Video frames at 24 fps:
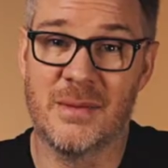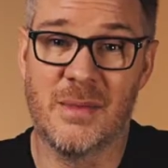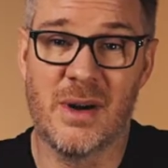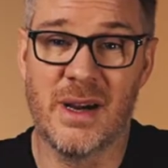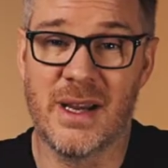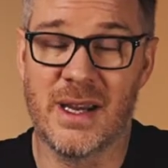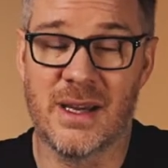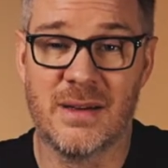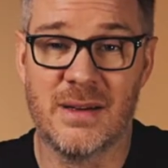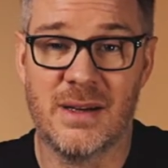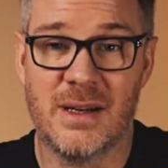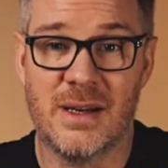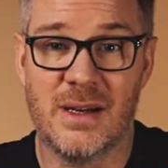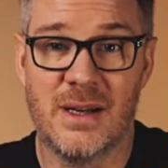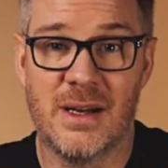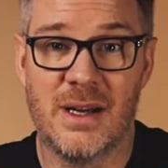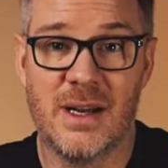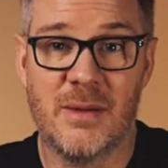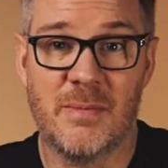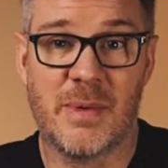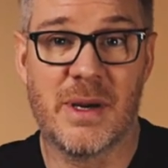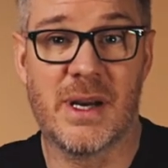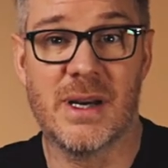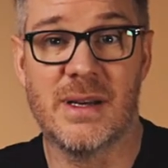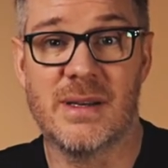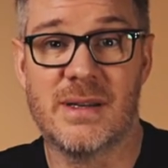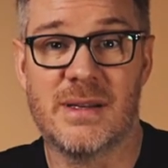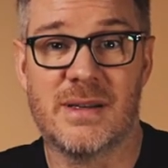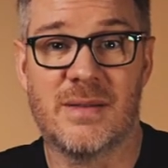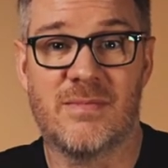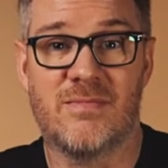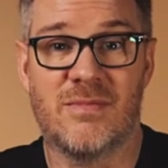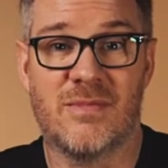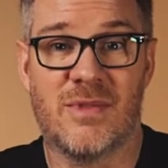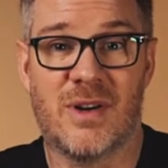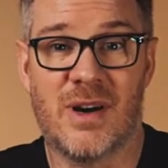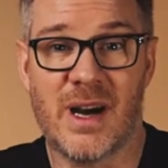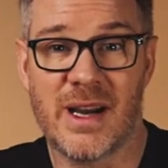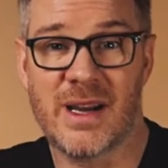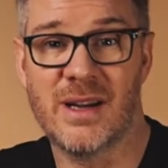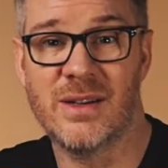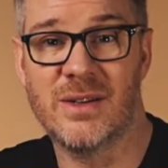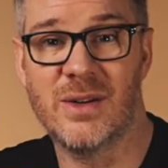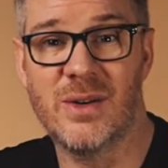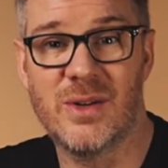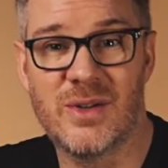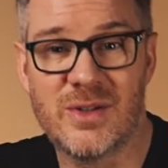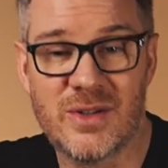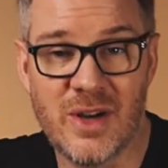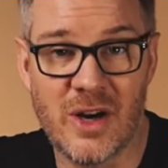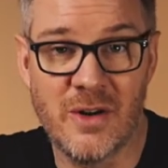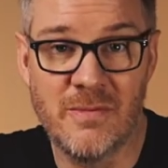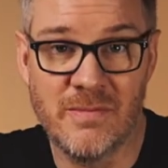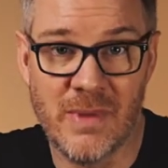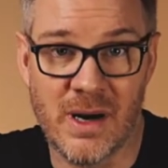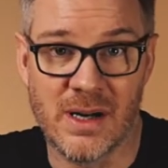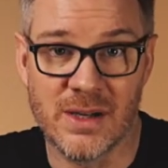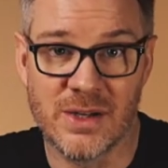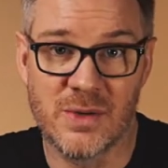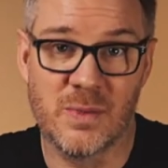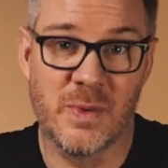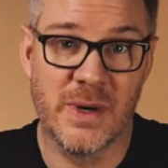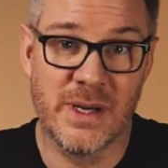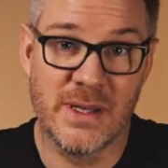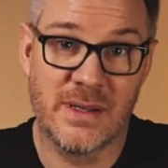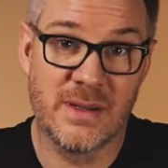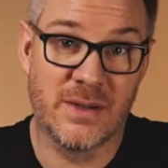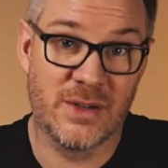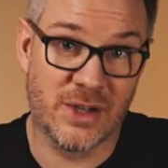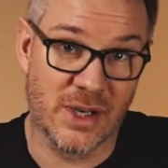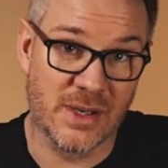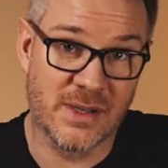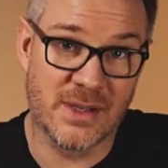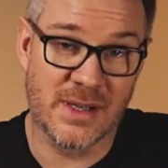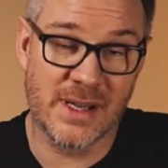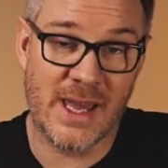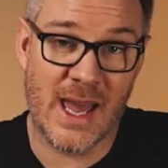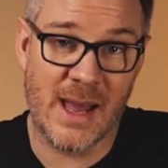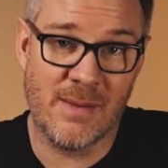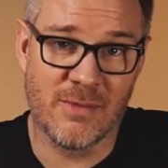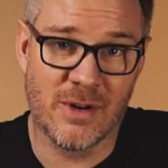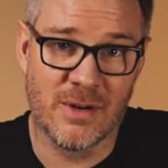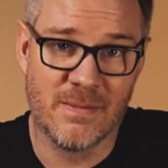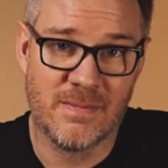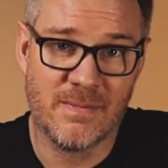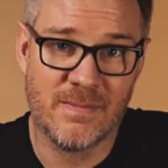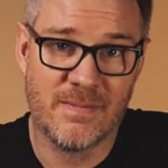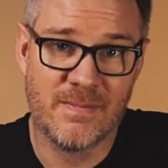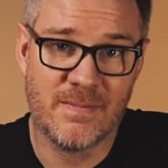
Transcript: a mic, because I can do so much with just a camera.